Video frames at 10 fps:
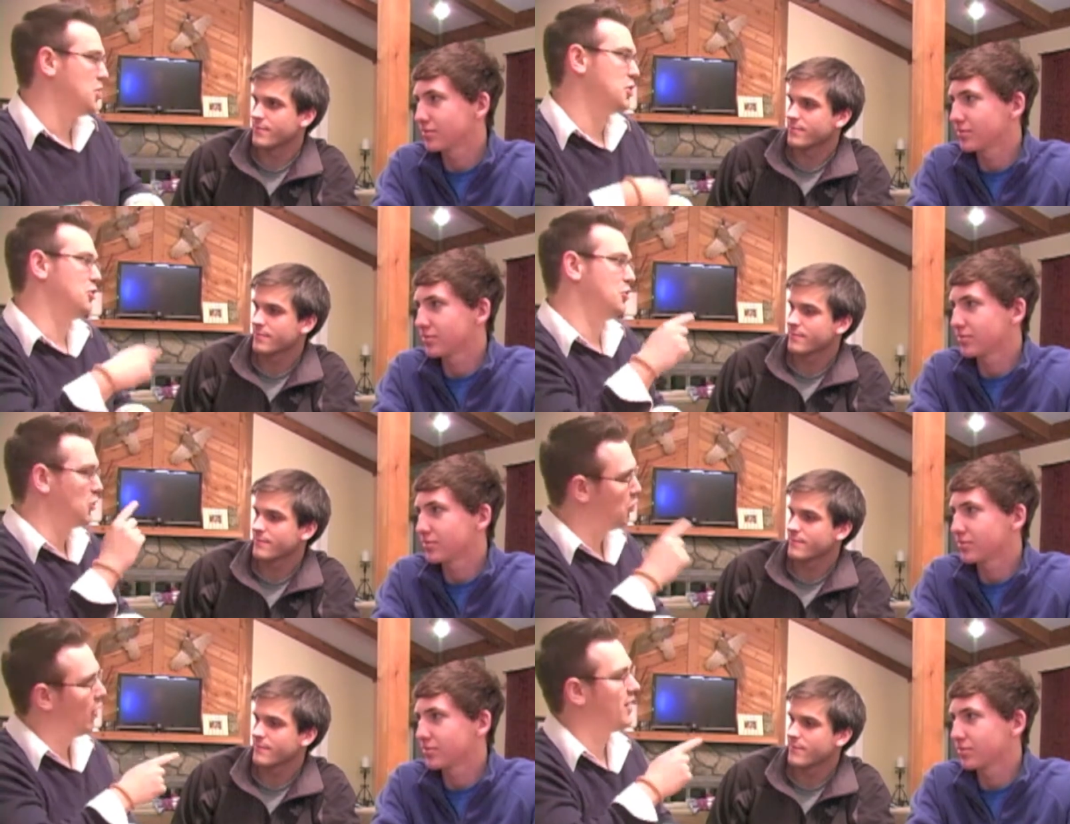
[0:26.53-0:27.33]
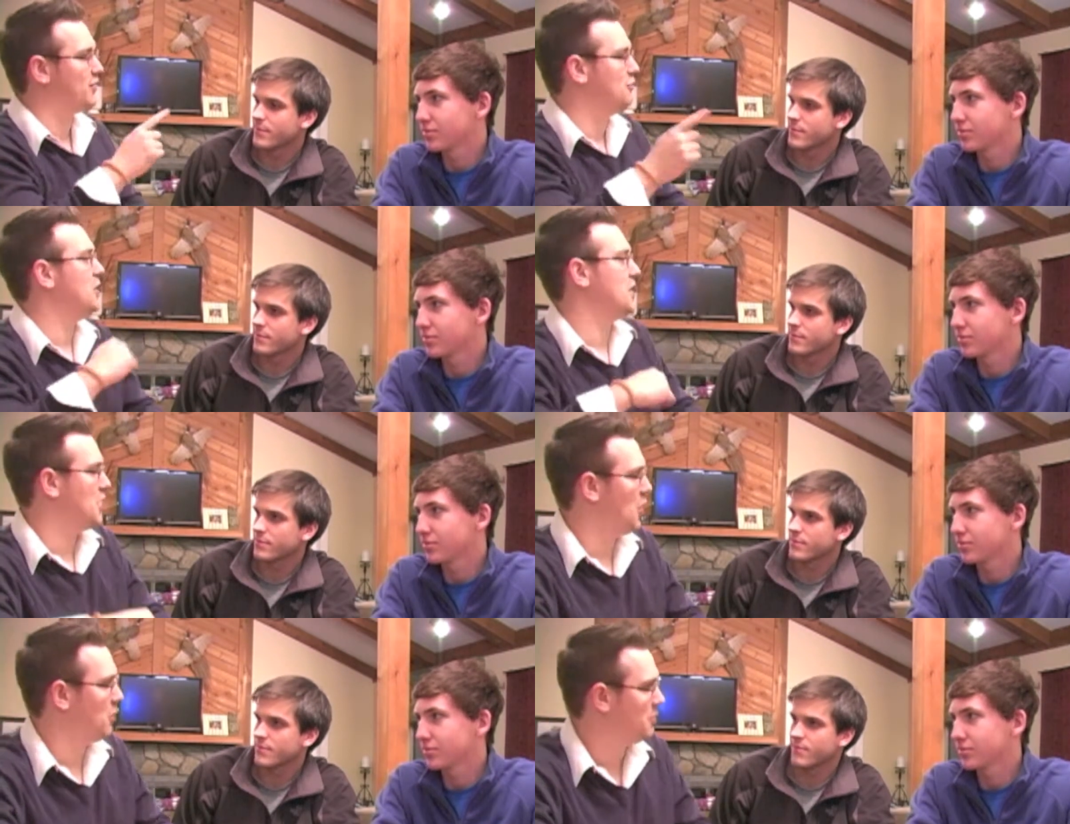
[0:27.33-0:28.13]
Speaker 1: to do the greatest
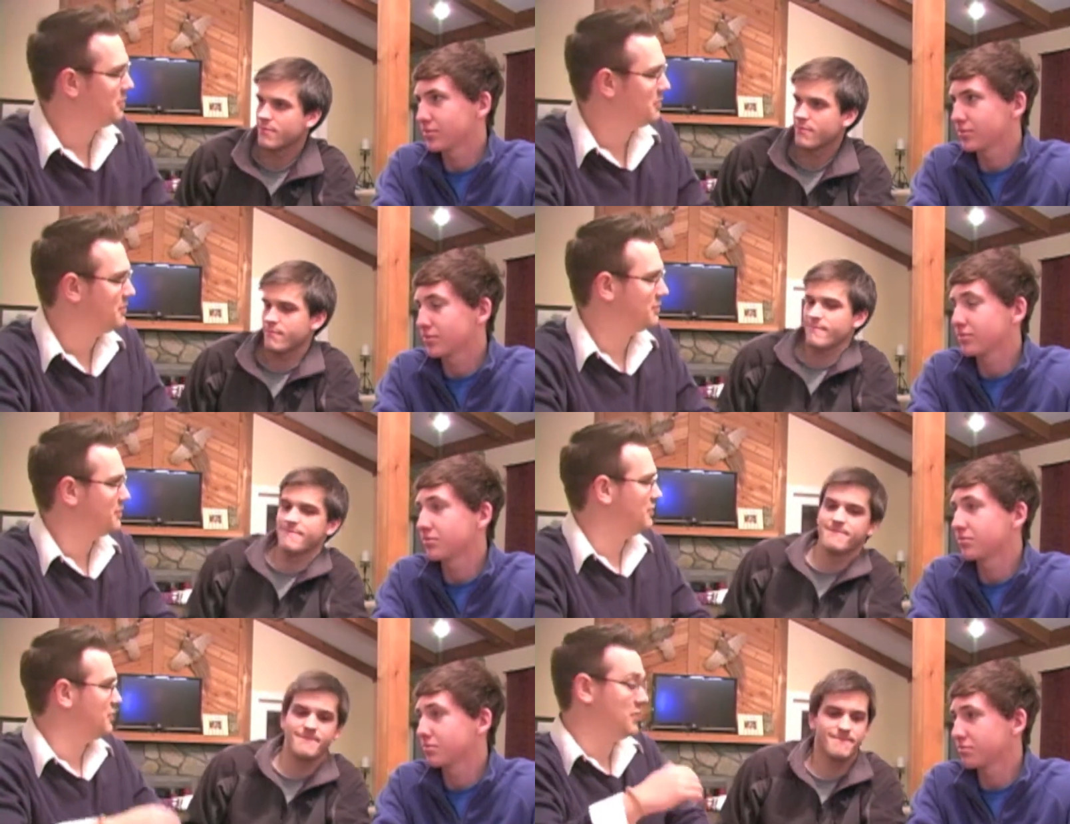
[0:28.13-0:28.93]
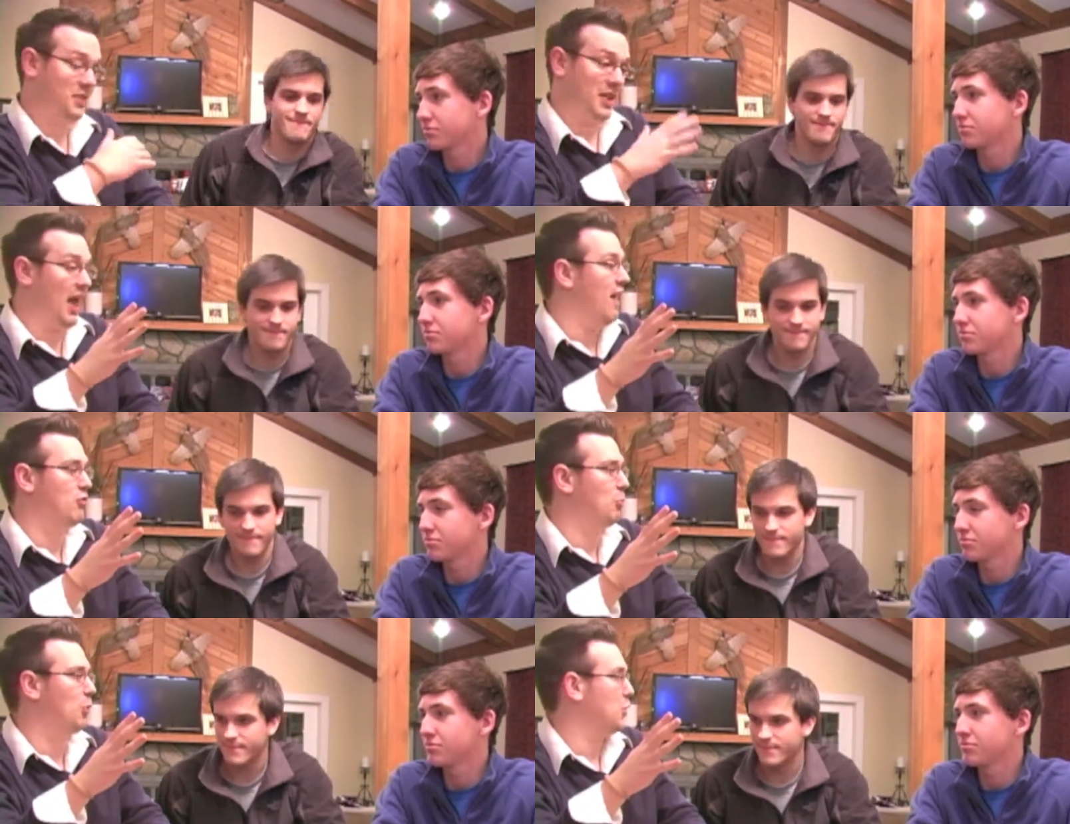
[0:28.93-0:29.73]
video
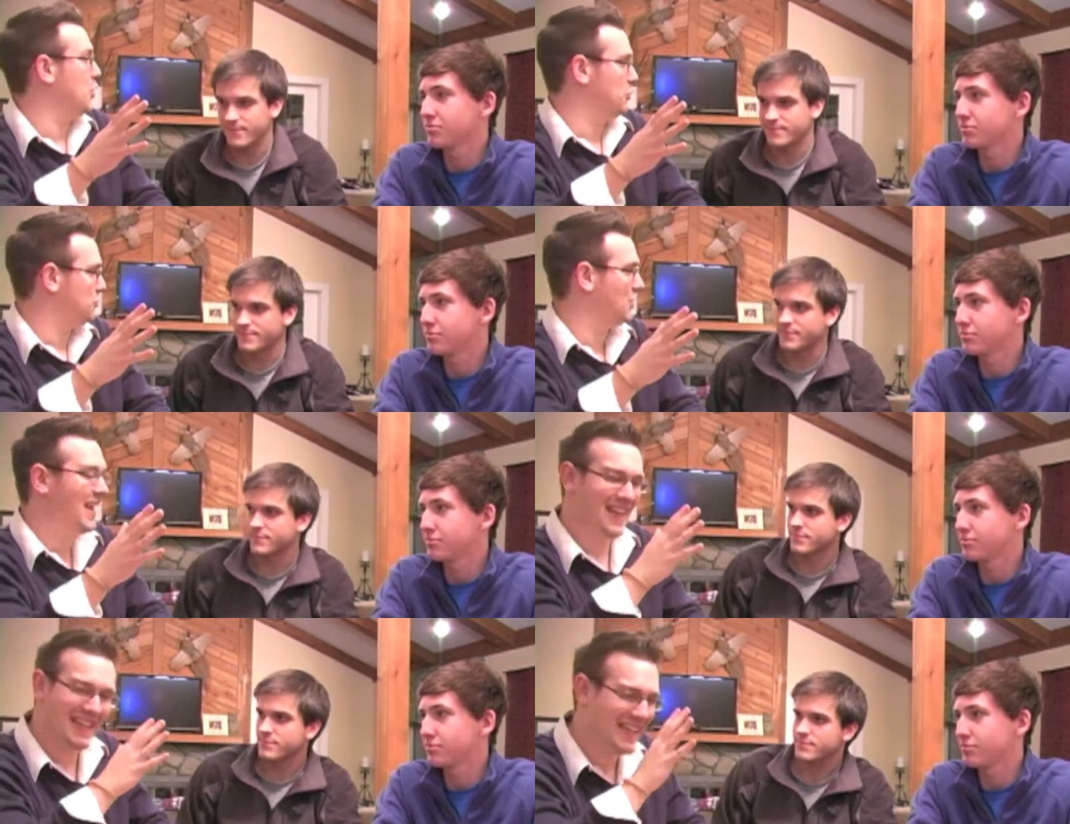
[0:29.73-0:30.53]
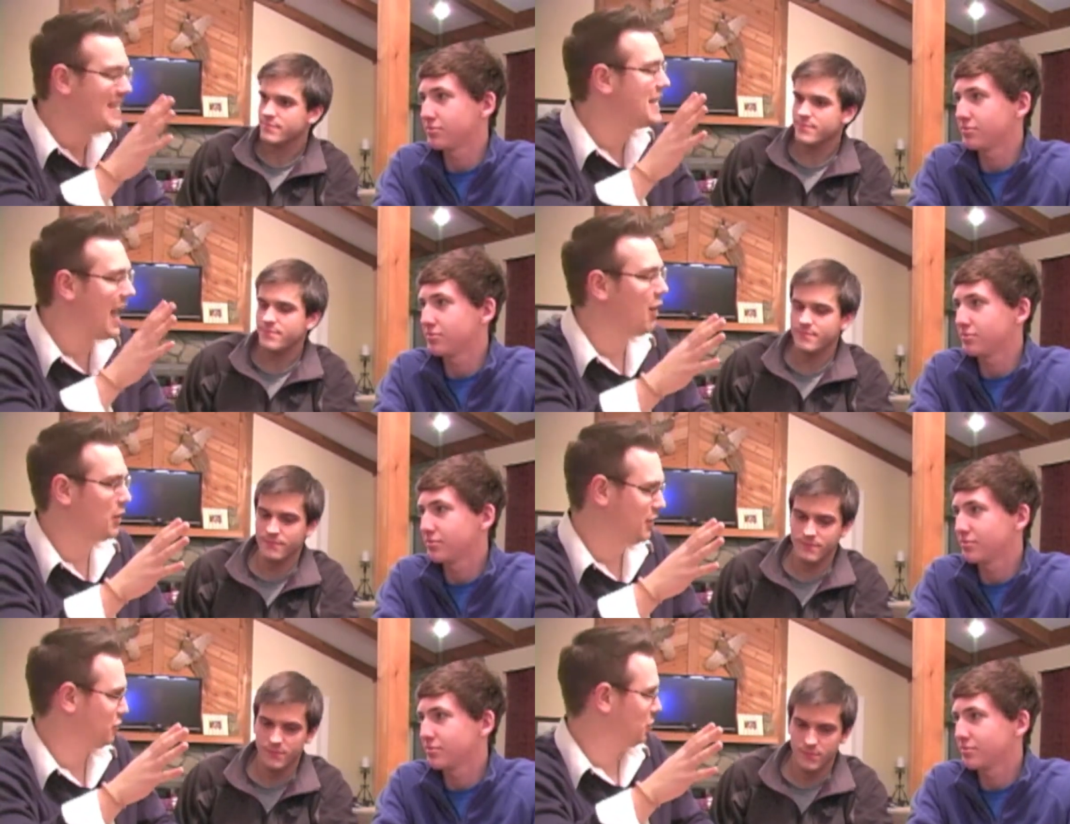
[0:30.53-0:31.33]
ever produced in D now
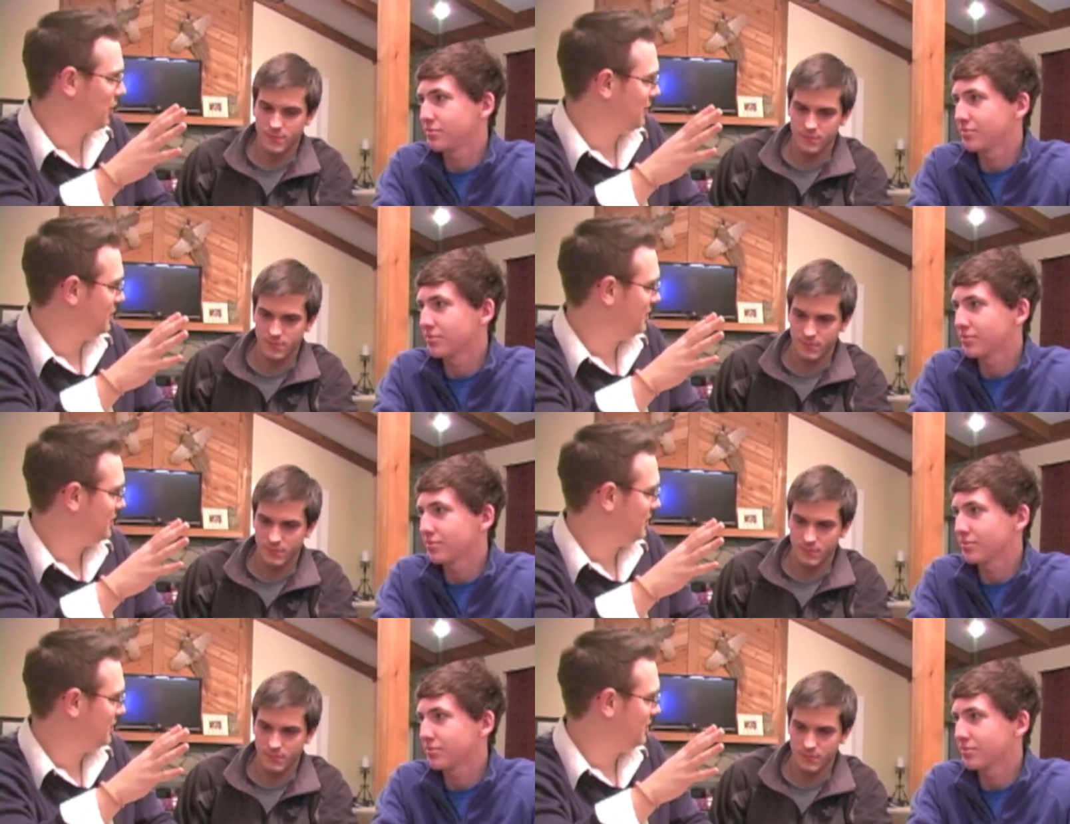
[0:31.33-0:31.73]
history.